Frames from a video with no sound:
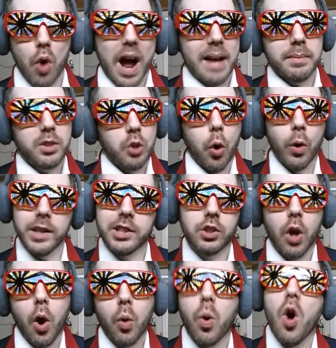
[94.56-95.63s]
Grimes Toy
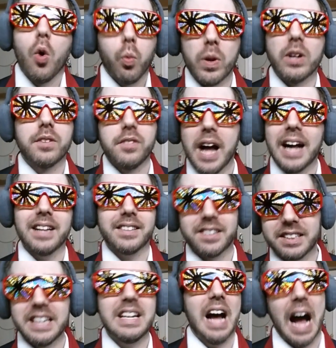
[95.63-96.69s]
Show will not
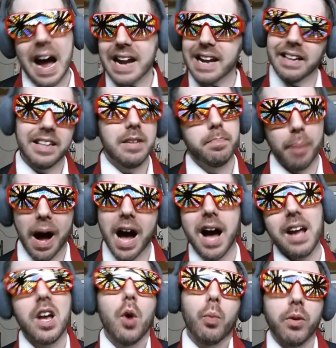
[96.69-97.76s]
sit idly
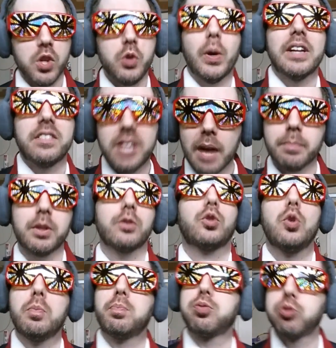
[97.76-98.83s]
by while you attempt
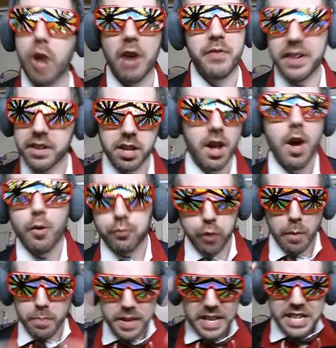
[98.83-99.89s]
to profit
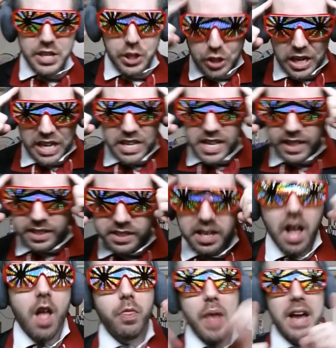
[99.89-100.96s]
from the
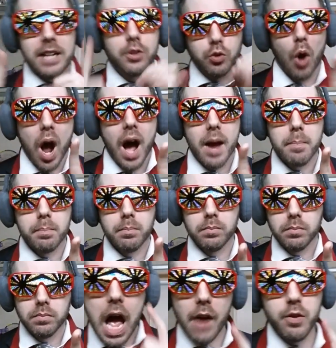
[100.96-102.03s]
genius that is Grime.
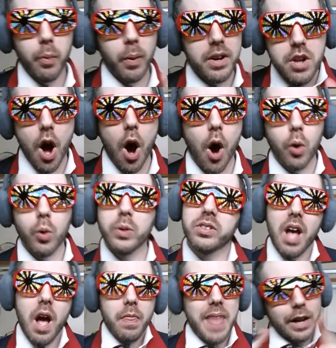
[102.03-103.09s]
Everyone
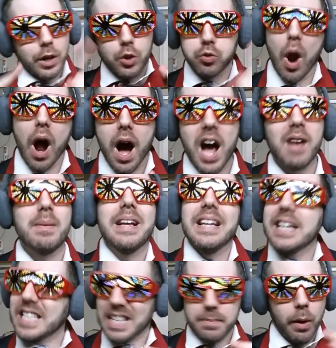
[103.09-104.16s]
knows that Grime
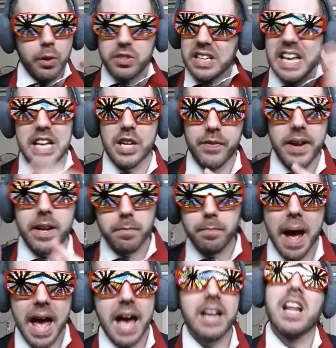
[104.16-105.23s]
is the most innovative
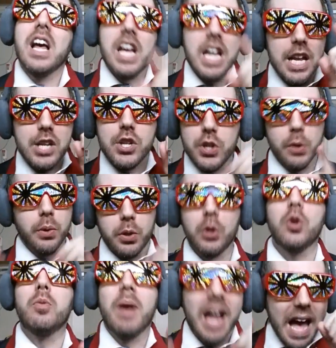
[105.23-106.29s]
man in
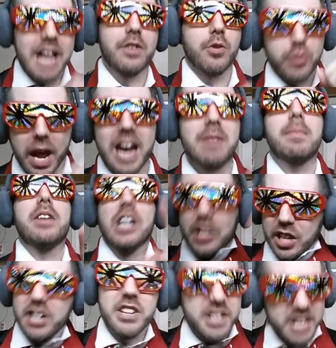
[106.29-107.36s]
YouTube
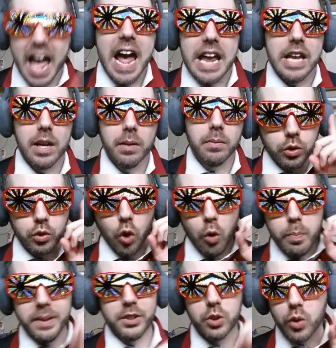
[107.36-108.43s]
entertainment today.
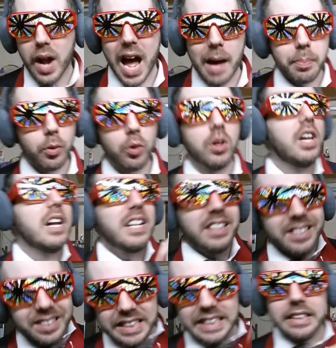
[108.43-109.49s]
So Mr. Apple,
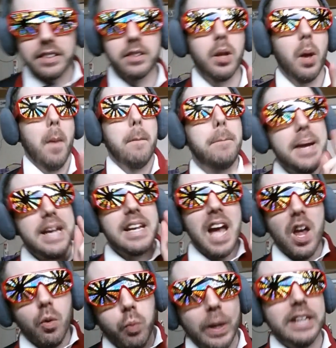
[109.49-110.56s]
cease being
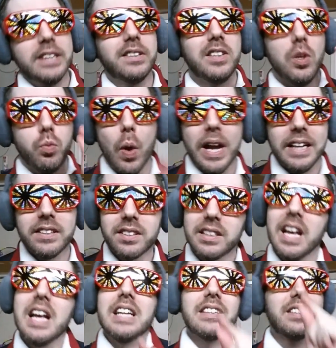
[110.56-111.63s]
a wasty
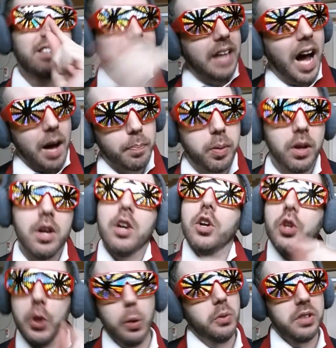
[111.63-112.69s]
waste Stop
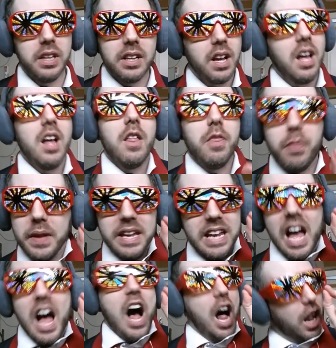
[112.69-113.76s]
using
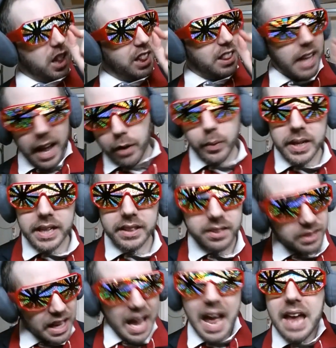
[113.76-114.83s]
the
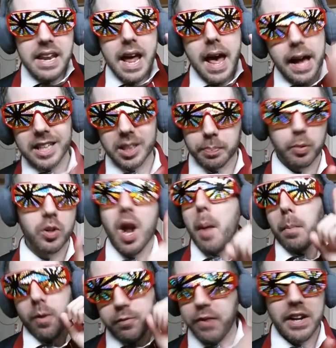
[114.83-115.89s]
hilarious and expert
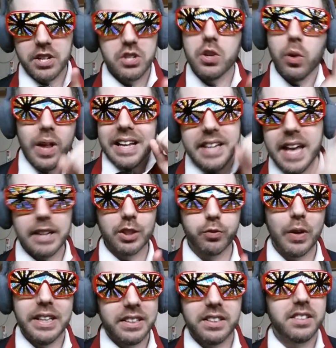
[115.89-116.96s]
professional
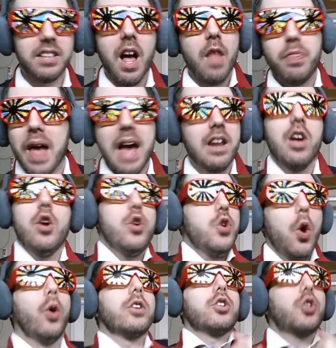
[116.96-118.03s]
catchphrases that
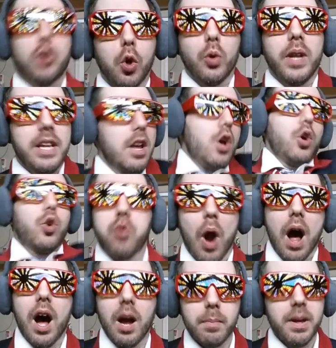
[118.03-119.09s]
yours truly,
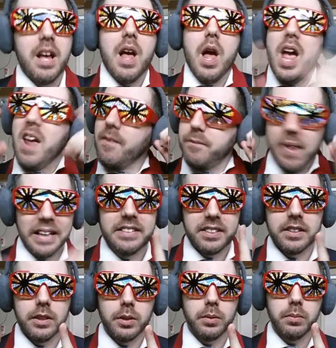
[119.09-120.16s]
Grime,
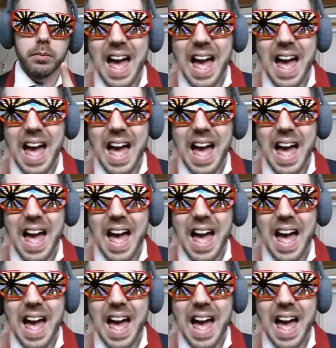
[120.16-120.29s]
invented.